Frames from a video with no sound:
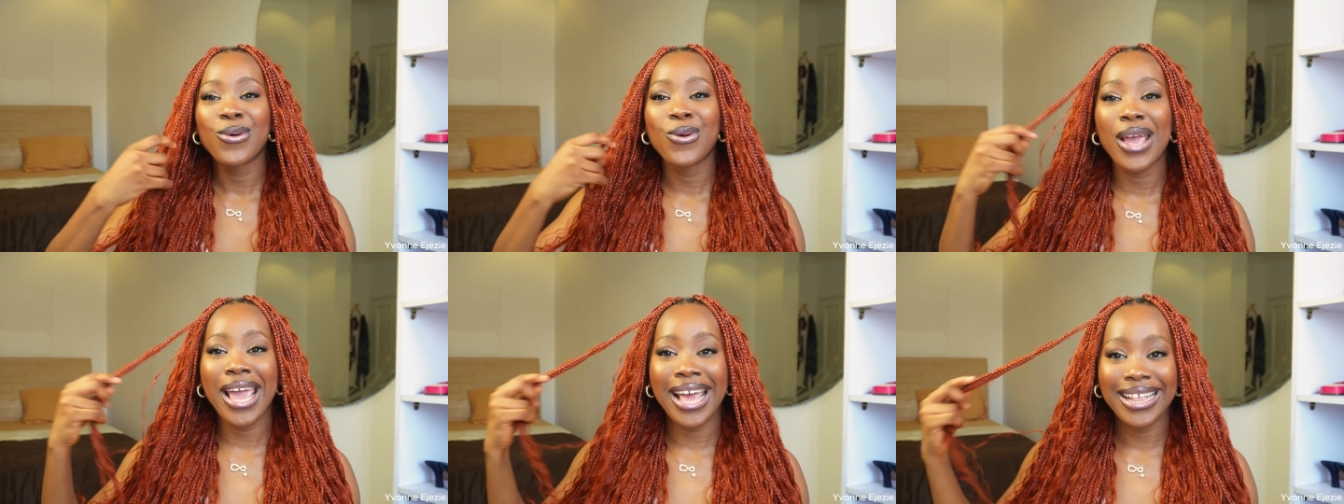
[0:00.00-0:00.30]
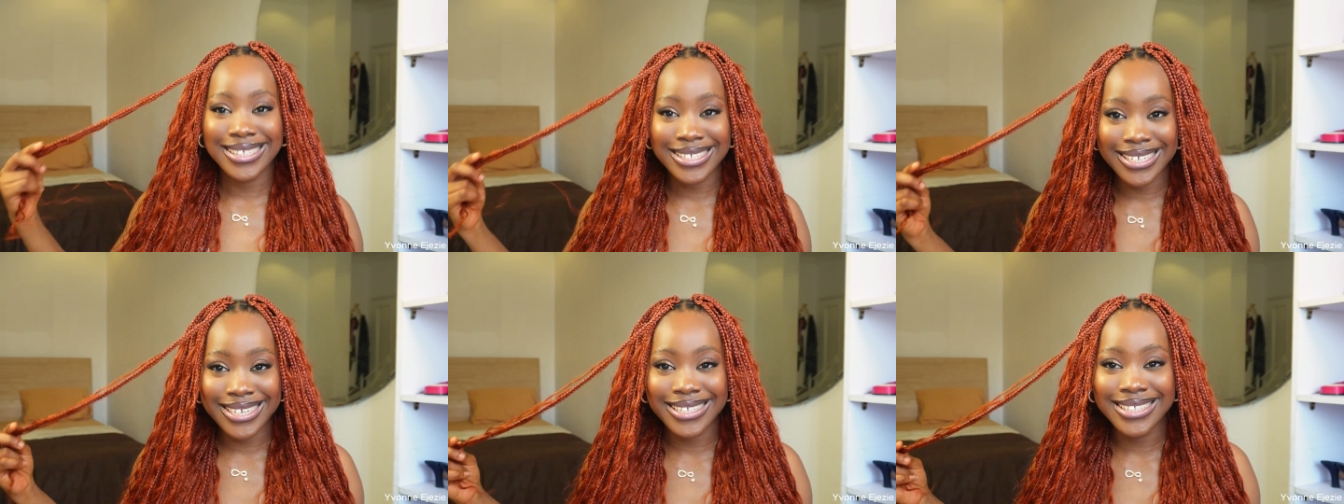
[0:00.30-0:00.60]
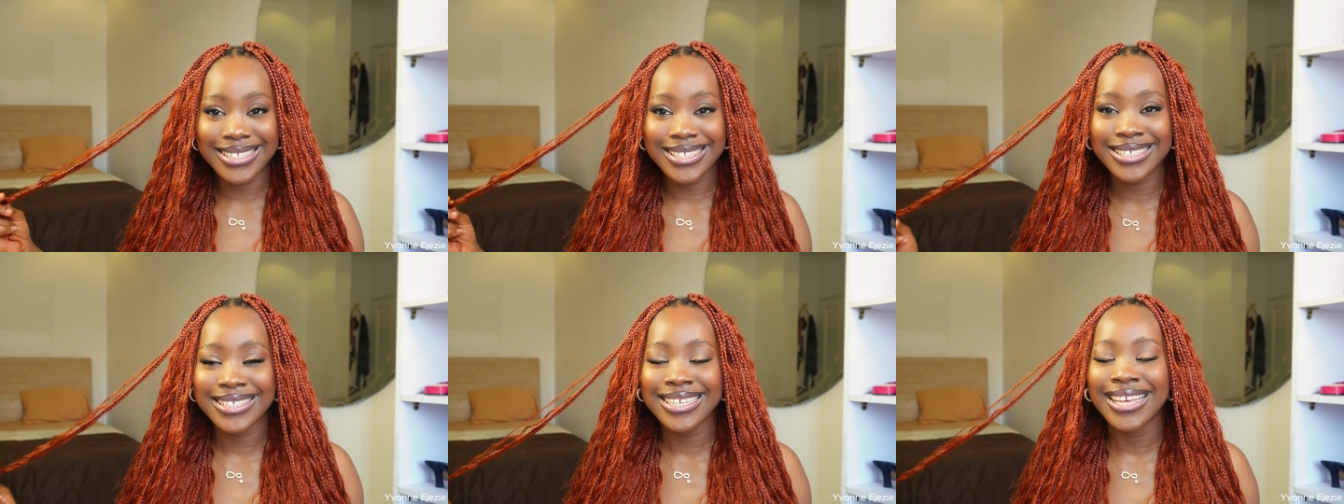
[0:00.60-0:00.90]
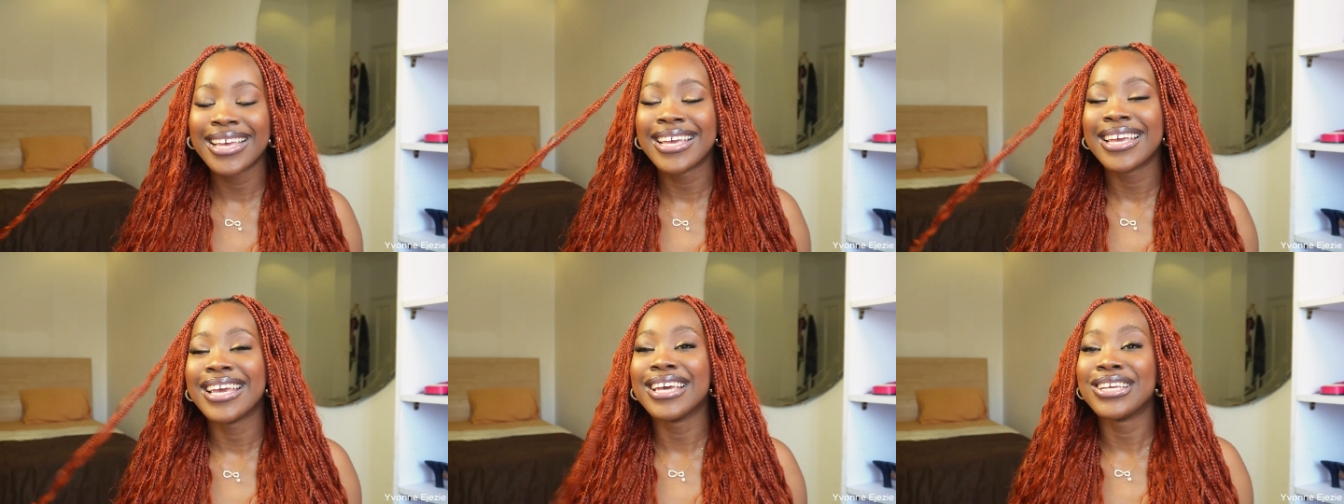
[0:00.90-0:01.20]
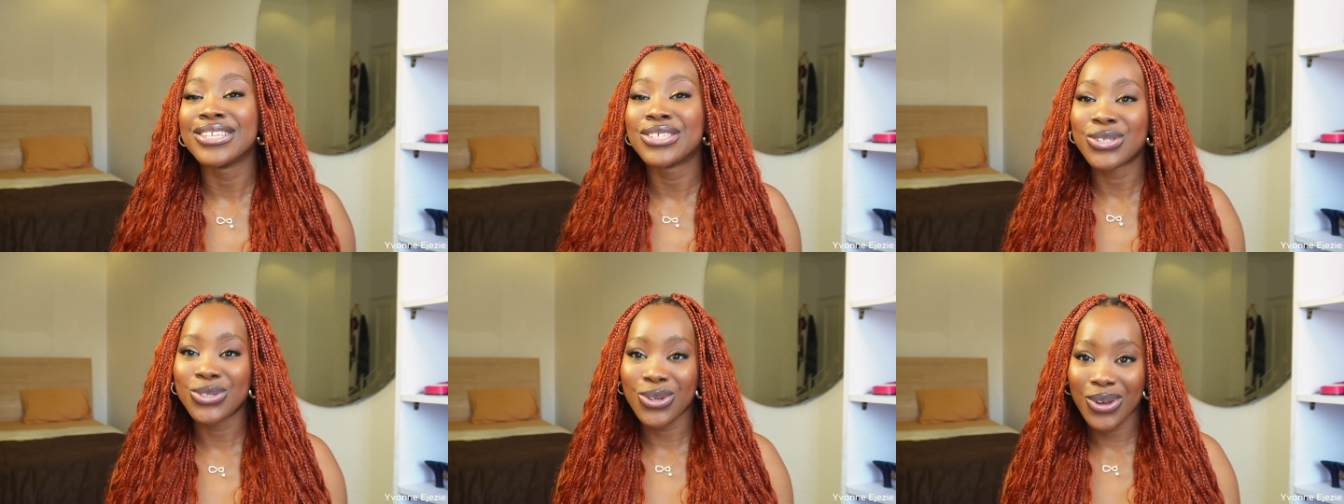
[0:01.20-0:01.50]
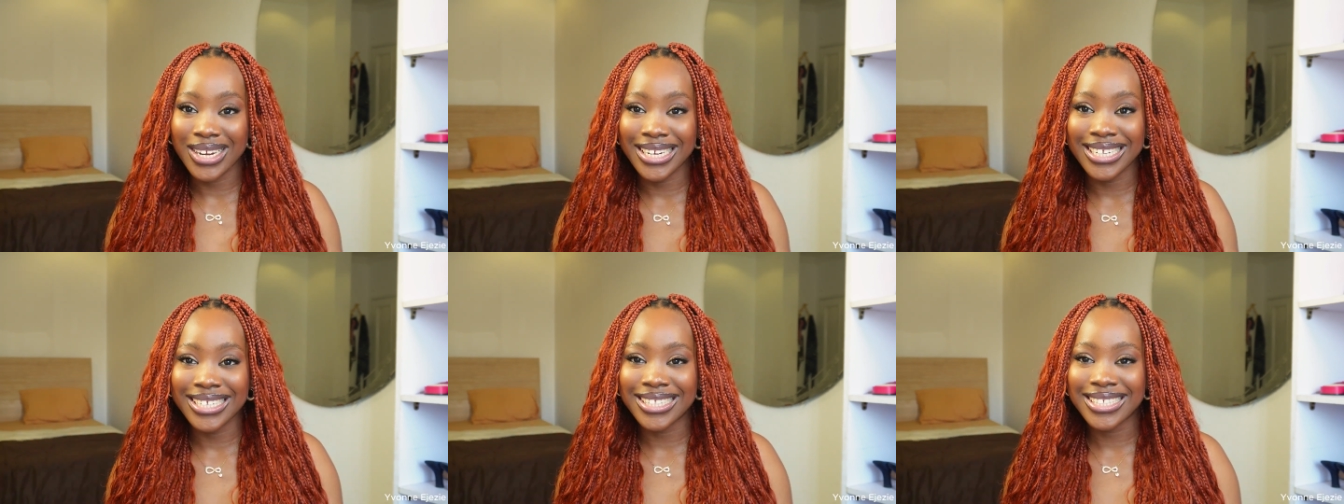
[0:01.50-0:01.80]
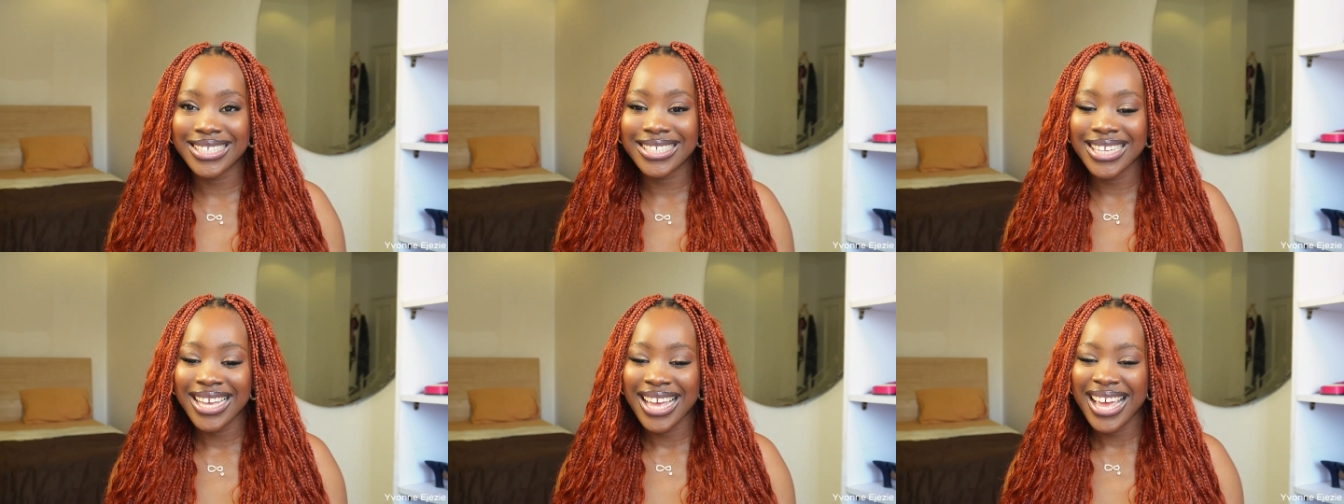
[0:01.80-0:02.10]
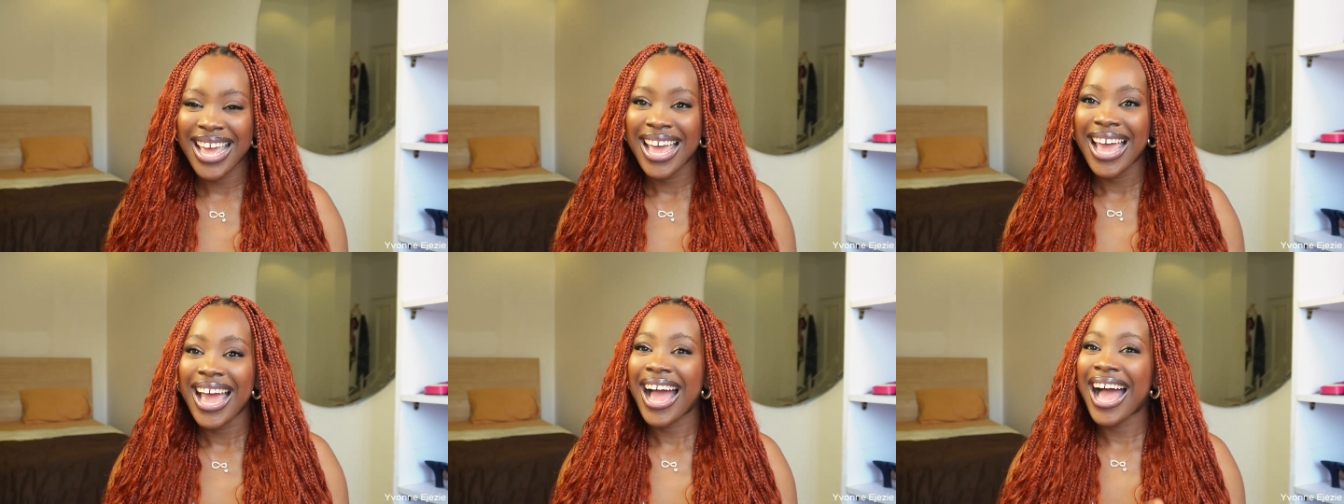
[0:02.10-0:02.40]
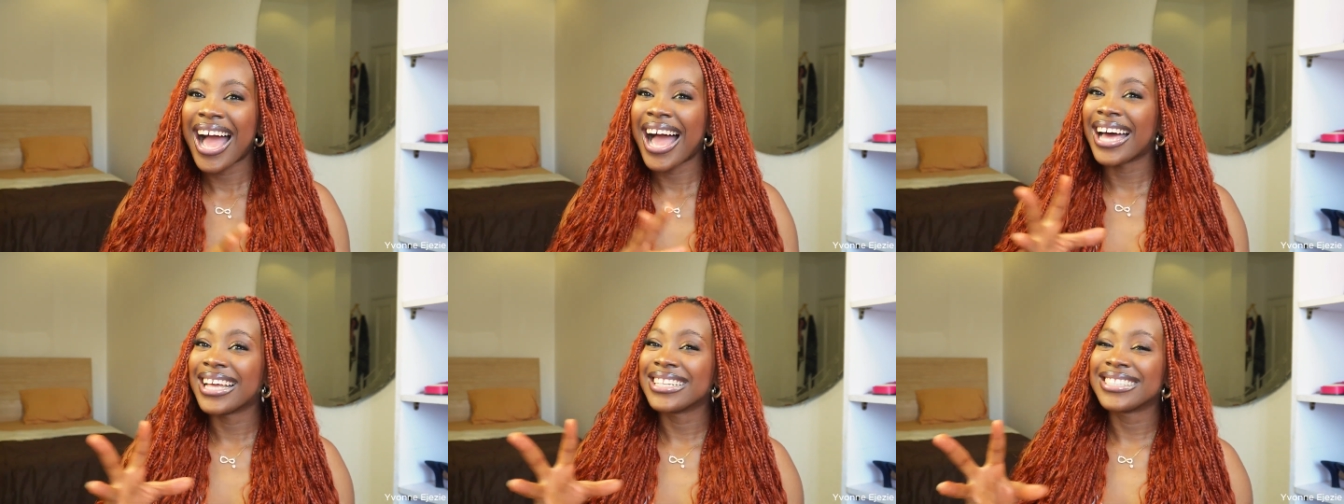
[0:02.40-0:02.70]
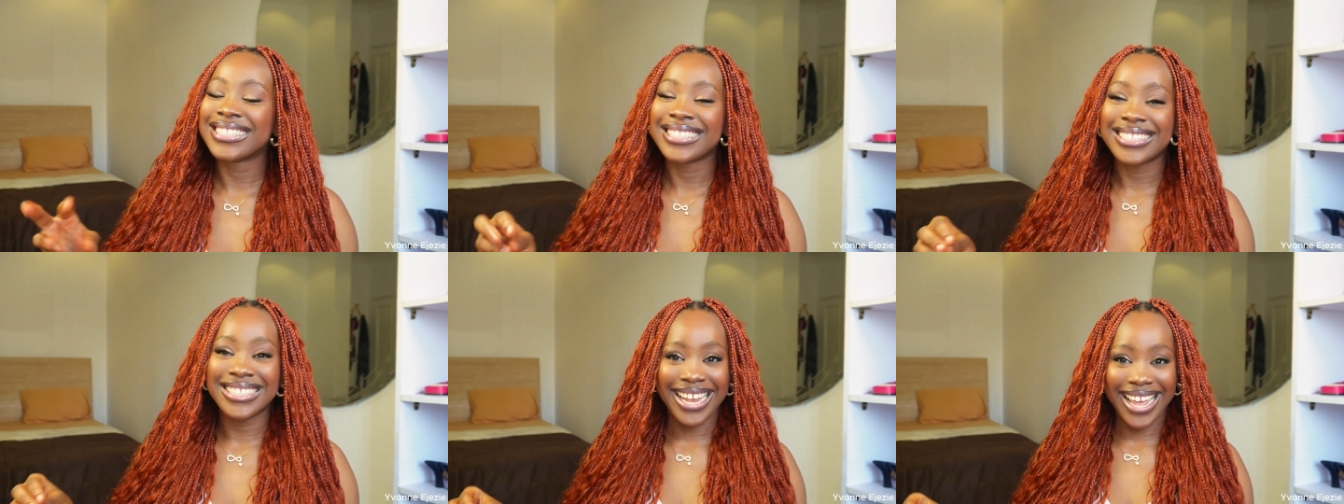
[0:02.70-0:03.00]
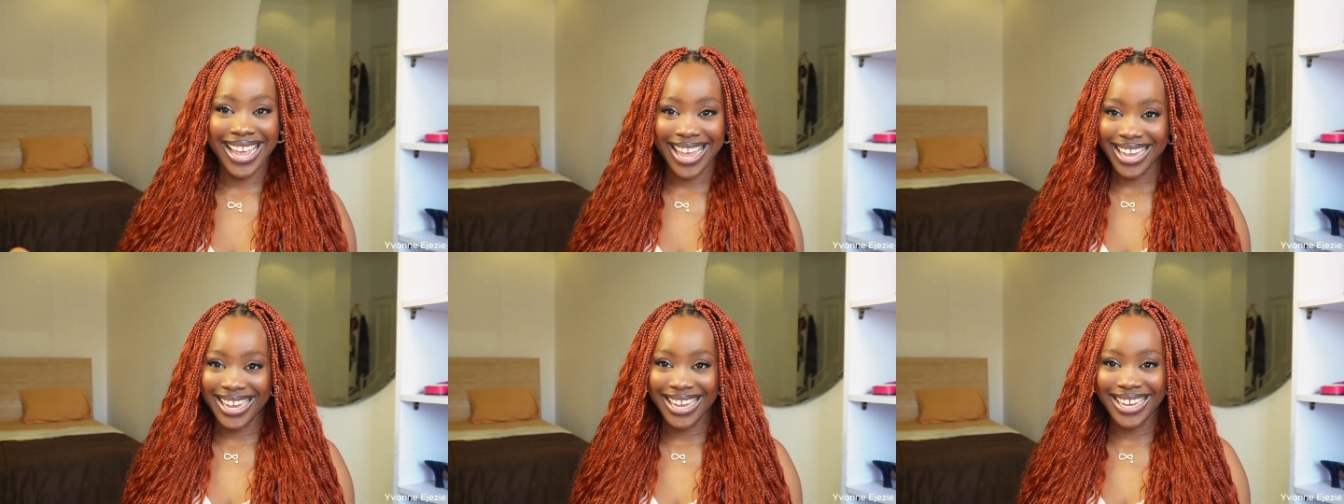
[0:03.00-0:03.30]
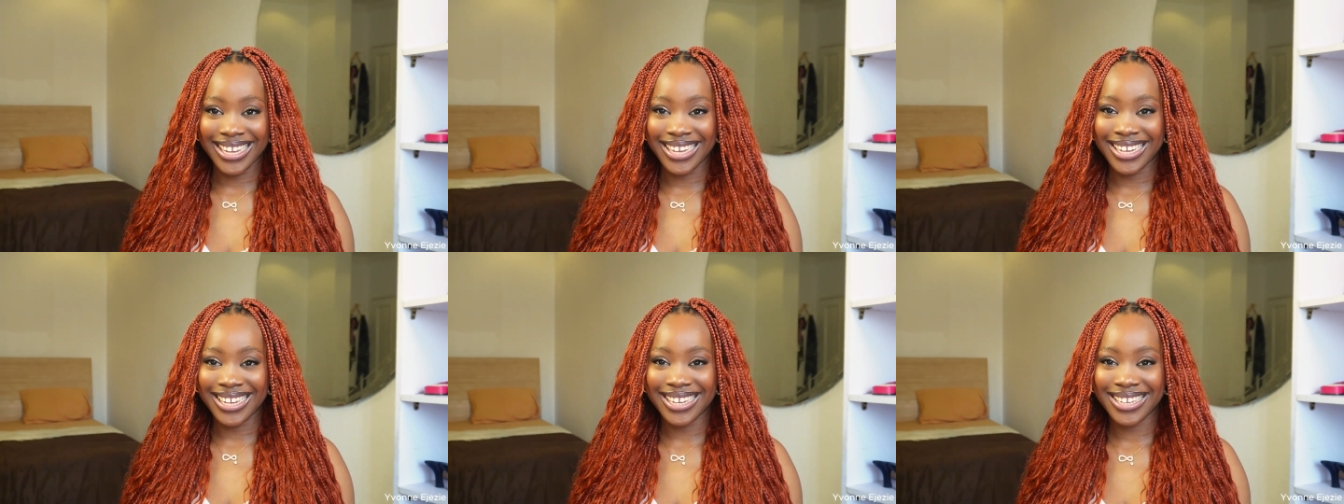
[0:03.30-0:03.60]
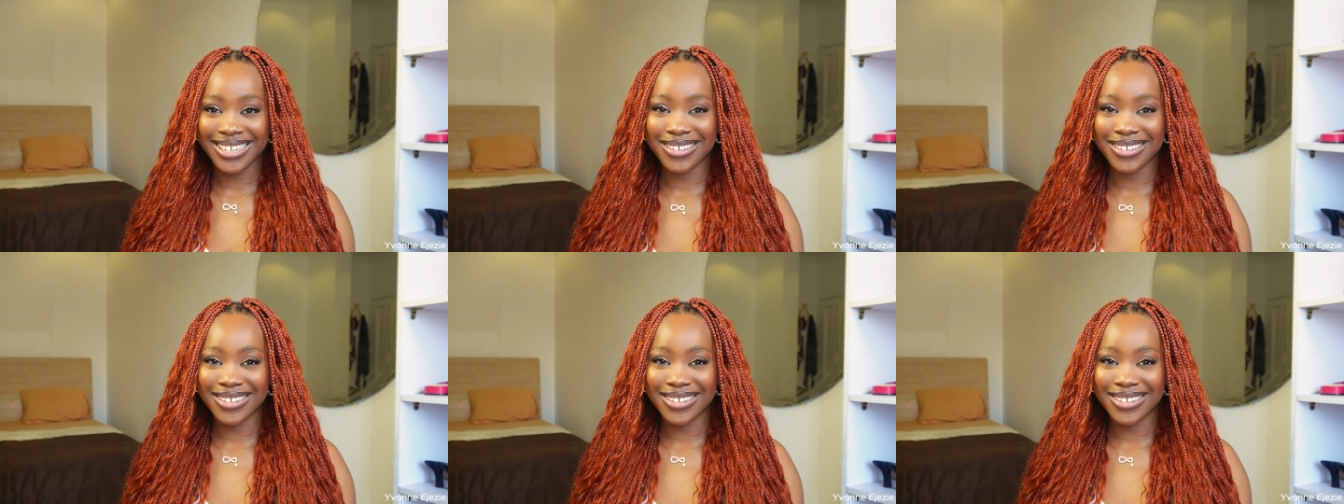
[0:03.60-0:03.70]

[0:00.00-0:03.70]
get it, install it, and slay.